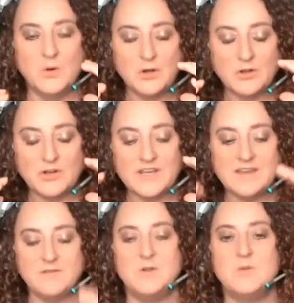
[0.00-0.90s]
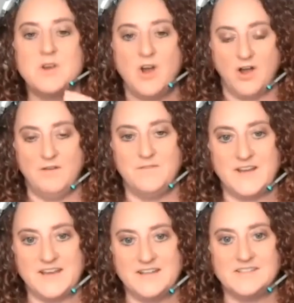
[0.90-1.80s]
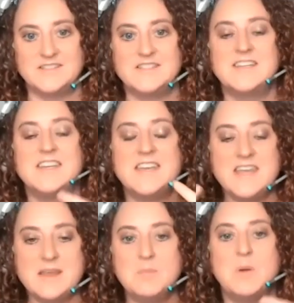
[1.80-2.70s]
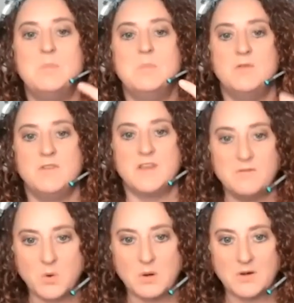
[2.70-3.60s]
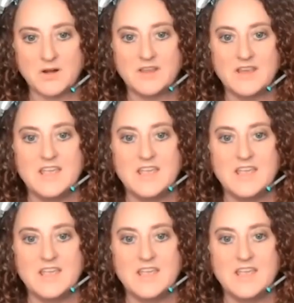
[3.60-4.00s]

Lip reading: will give you the confidence to keep moving forward.